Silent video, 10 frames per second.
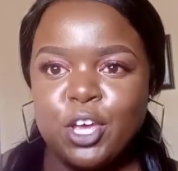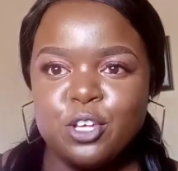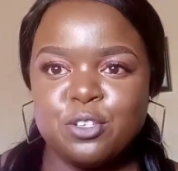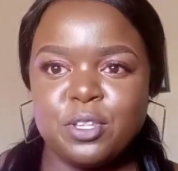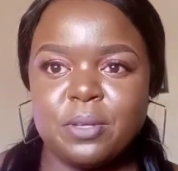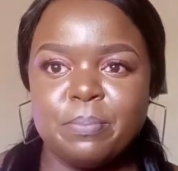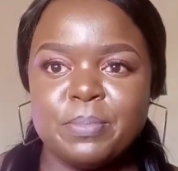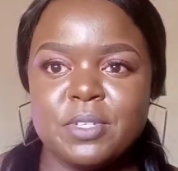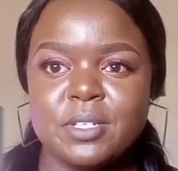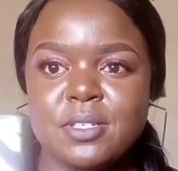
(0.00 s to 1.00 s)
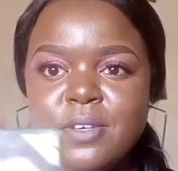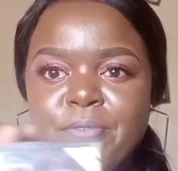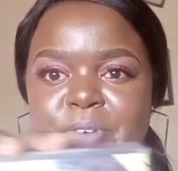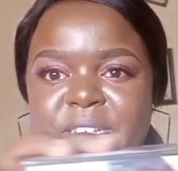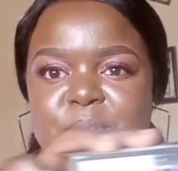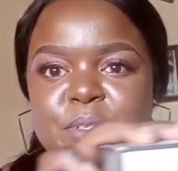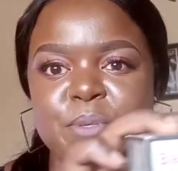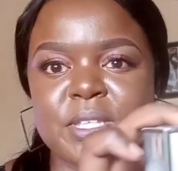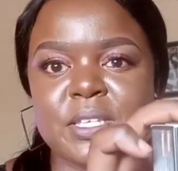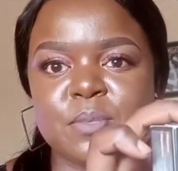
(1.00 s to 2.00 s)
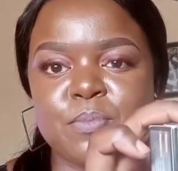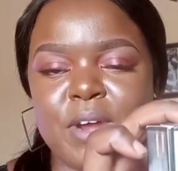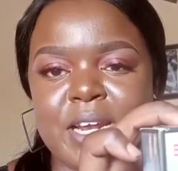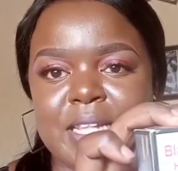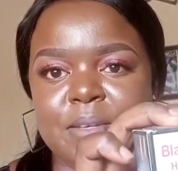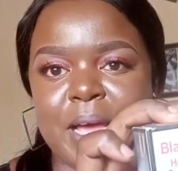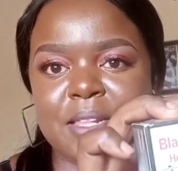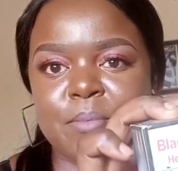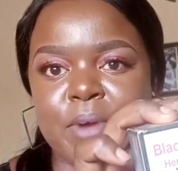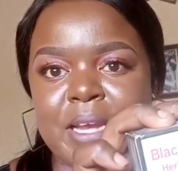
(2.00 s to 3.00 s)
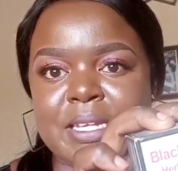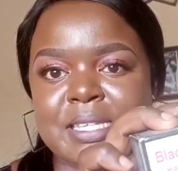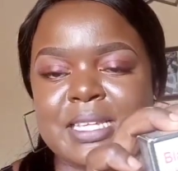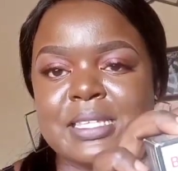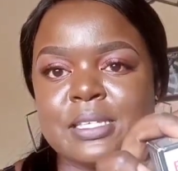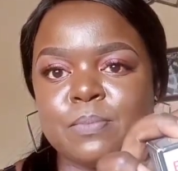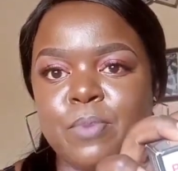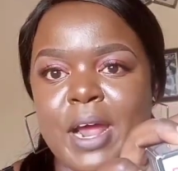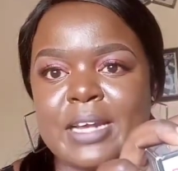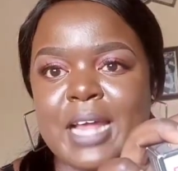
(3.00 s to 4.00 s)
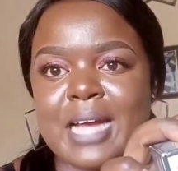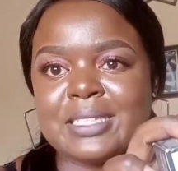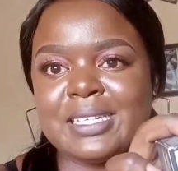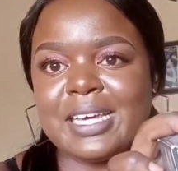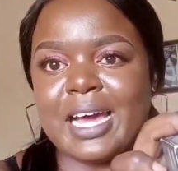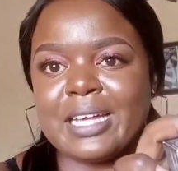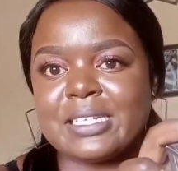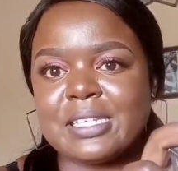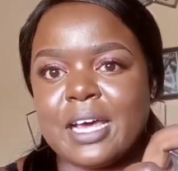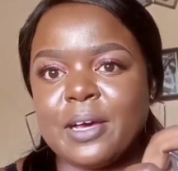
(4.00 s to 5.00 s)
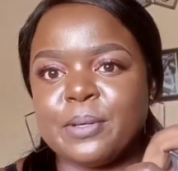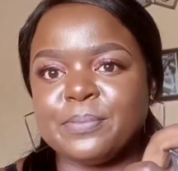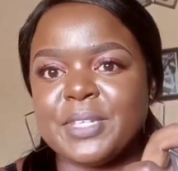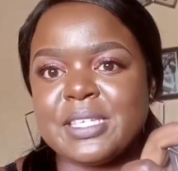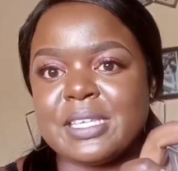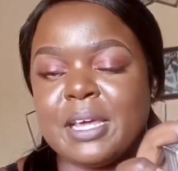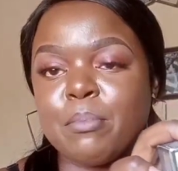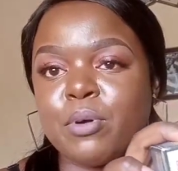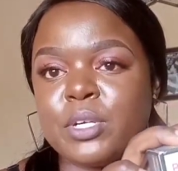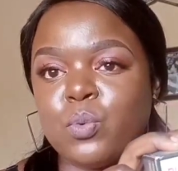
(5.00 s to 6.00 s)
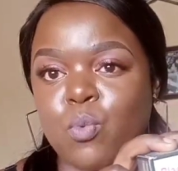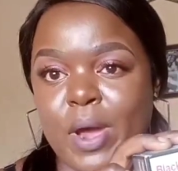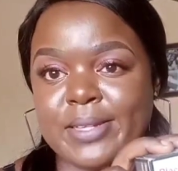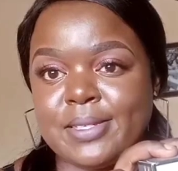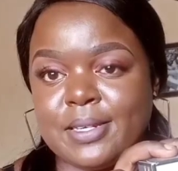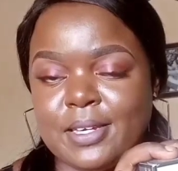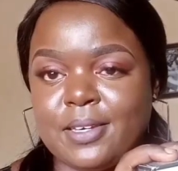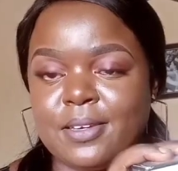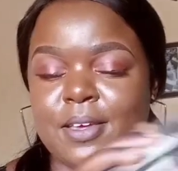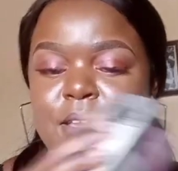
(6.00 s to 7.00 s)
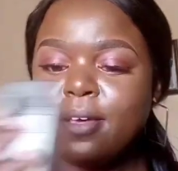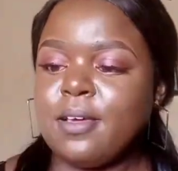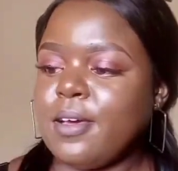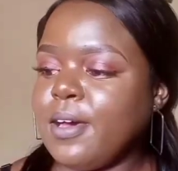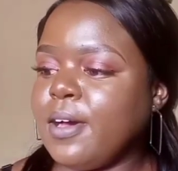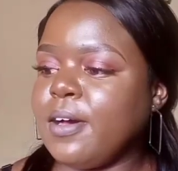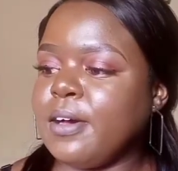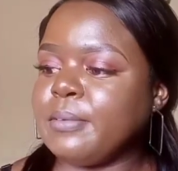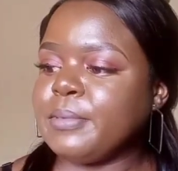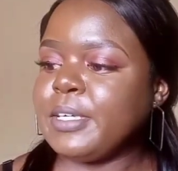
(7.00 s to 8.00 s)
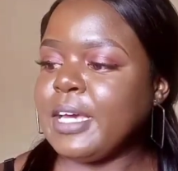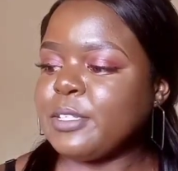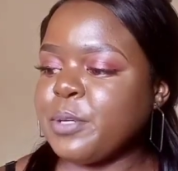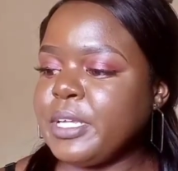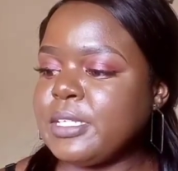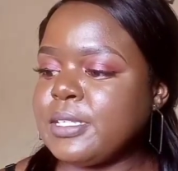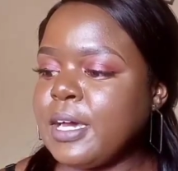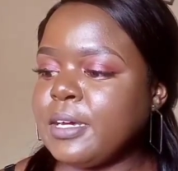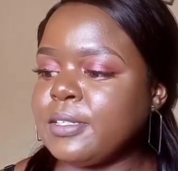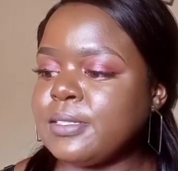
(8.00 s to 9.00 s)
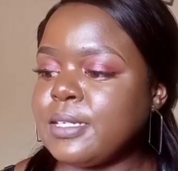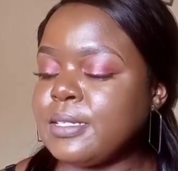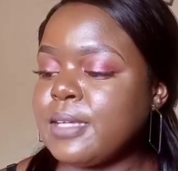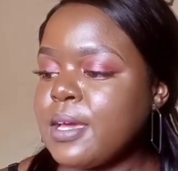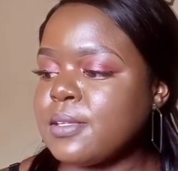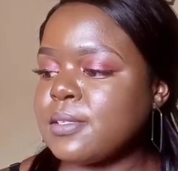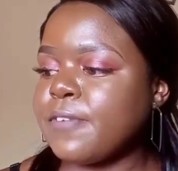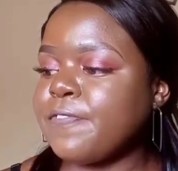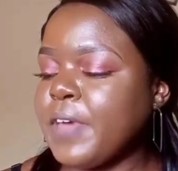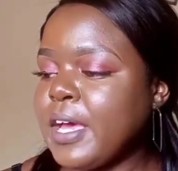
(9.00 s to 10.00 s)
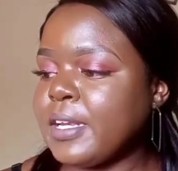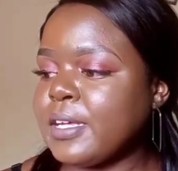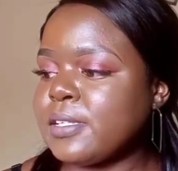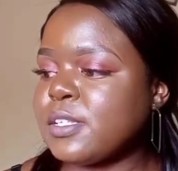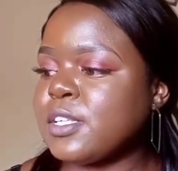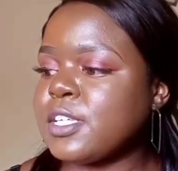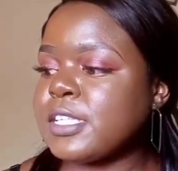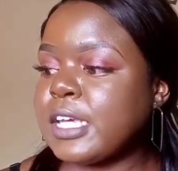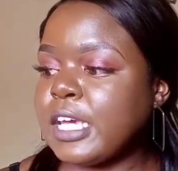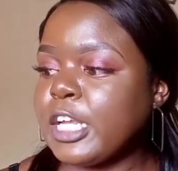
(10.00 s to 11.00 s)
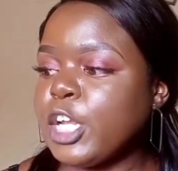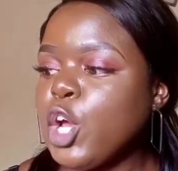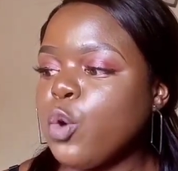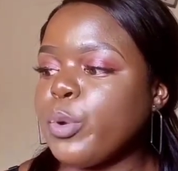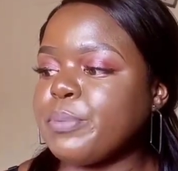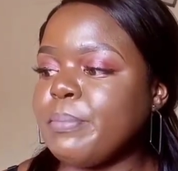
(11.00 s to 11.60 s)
So the difference between this brand and the other brand is that this brand actually has is labeled whitening. So it says fairness skin with